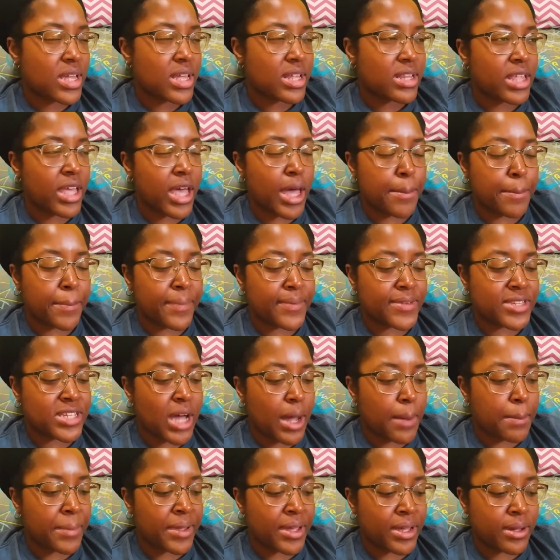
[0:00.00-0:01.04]
the
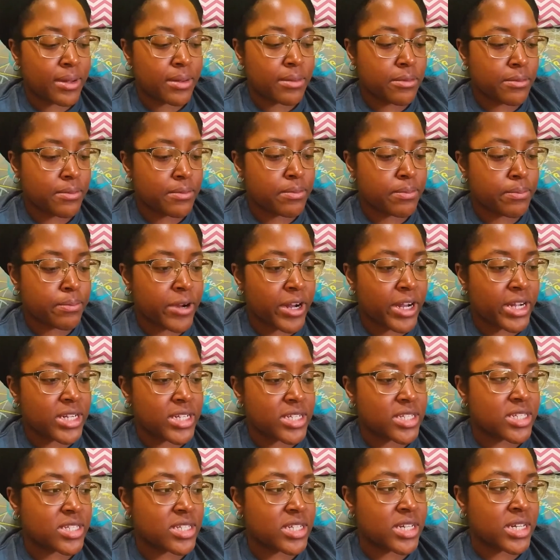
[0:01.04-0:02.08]
ectopic
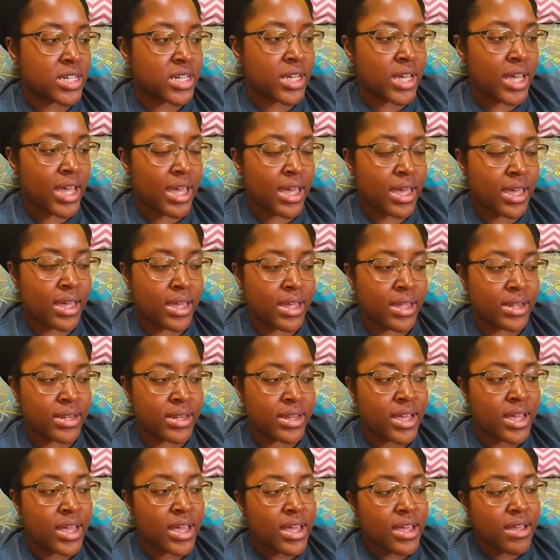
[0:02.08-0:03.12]
pregnancy, and
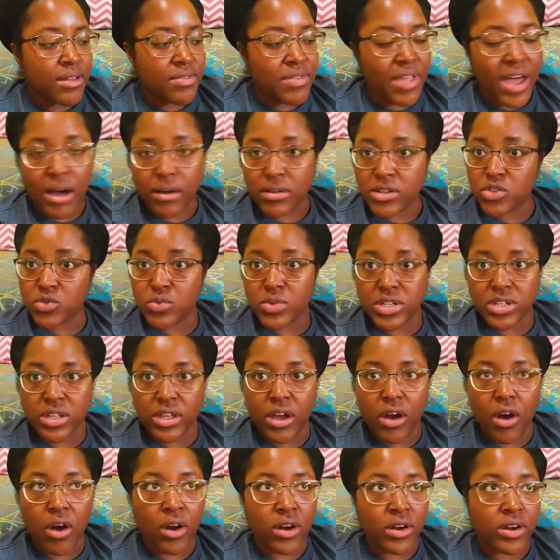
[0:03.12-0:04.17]
that was really
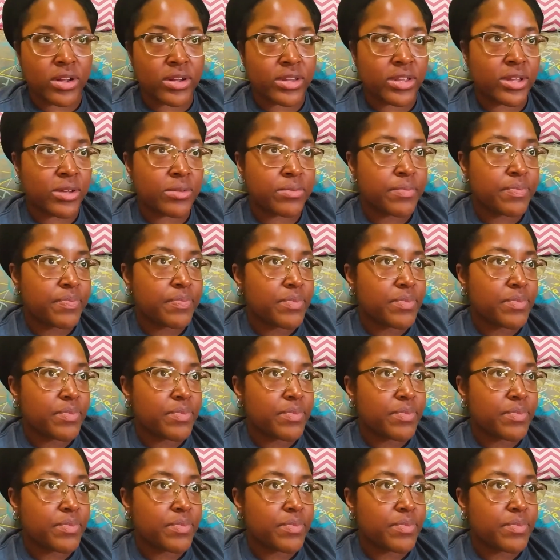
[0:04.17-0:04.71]
hard on them.